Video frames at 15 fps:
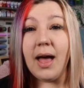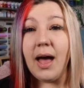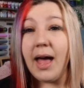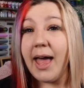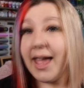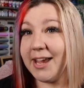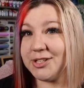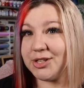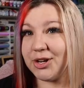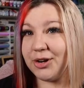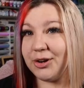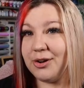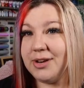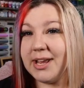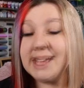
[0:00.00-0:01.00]
A hex
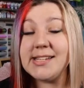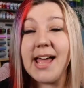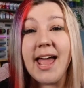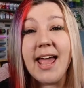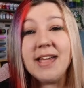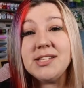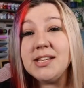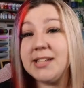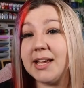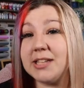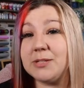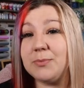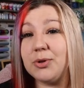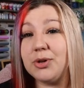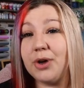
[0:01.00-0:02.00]
code is a
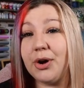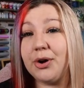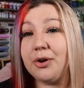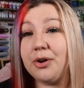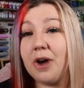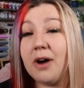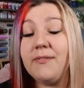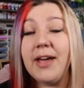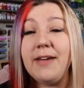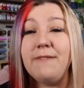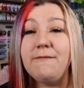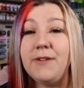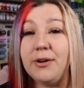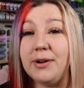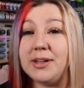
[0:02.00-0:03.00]
hexadecimal code of a
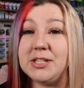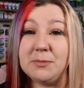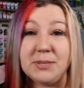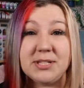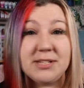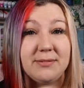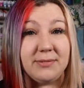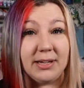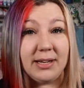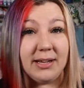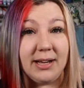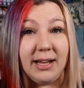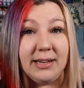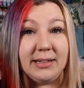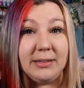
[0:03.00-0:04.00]
very specific
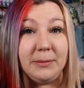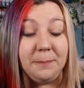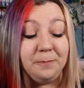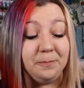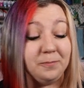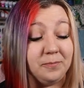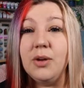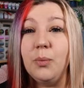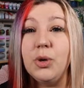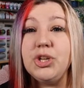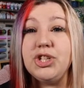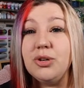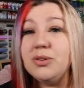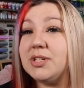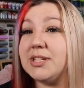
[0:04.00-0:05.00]
color,
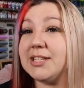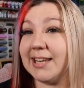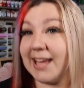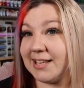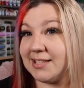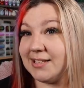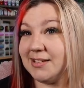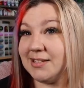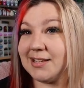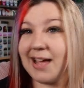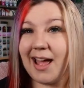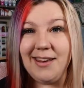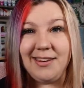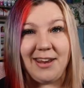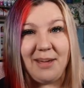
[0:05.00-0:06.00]
which uses letters
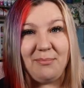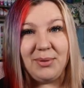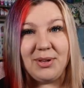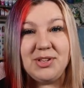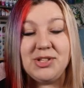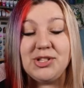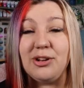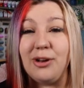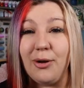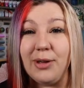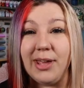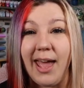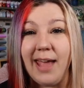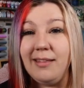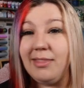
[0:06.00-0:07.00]
and numbers to
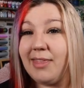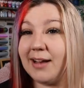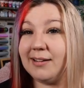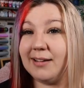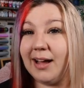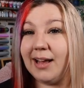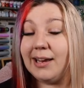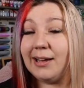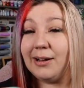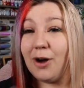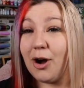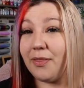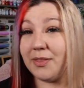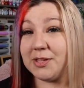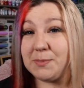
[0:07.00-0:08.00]
locate that color
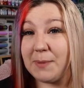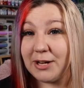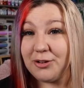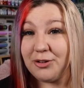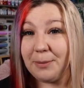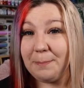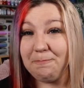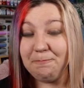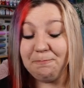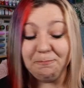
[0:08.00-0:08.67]
on the spectrum.